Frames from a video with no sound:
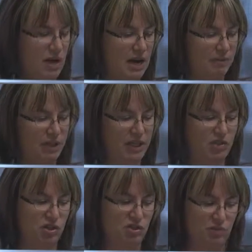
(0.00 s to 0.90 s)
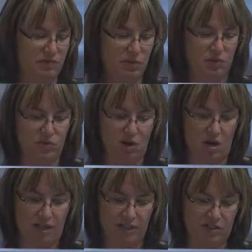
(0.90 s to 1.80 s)
compilations, reviews,
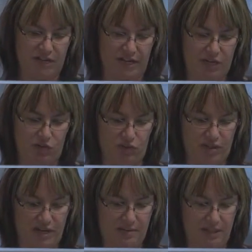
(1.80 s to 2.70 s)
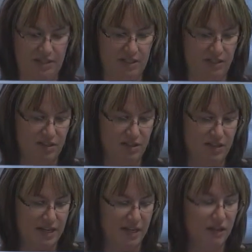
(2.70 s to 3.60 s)
audits, financial statements, things like
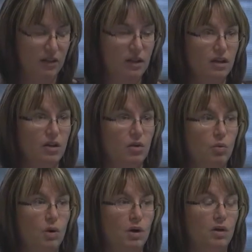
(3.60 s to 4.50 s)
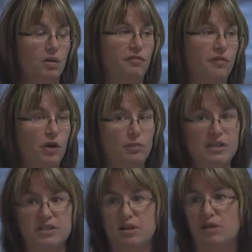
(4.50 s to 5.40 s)
that, where the firm
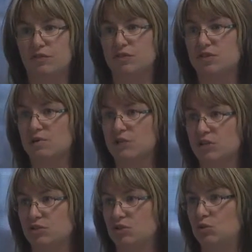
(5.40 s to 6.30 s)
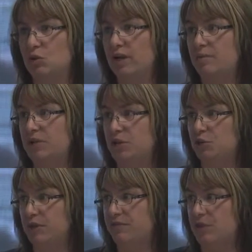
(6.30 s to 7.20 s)
itself is subject to a peer
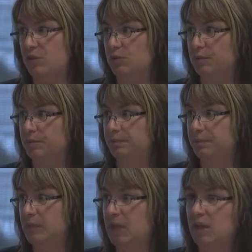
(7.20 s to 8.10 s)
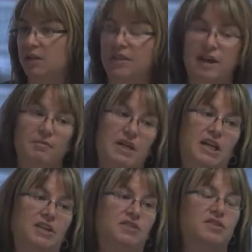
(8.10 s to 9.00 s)
review. That
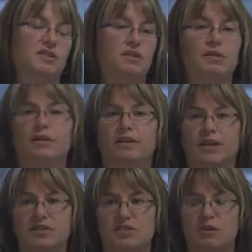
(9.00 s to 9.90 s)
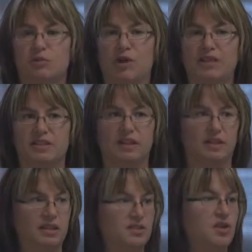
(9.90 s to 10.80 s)
means, let's summarize it
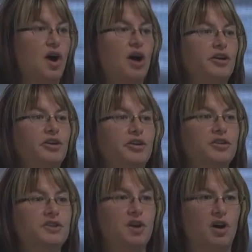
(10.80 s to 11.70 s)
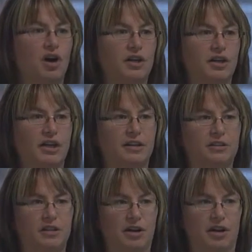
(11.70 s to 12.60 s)
like this, the auditors auditing
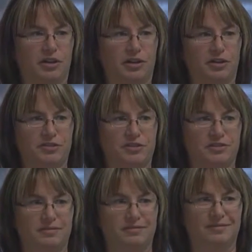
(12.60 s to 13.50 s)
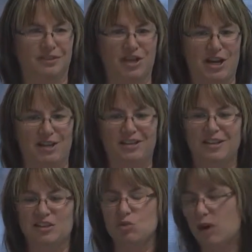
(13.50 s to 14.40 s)
the auditors, okay? So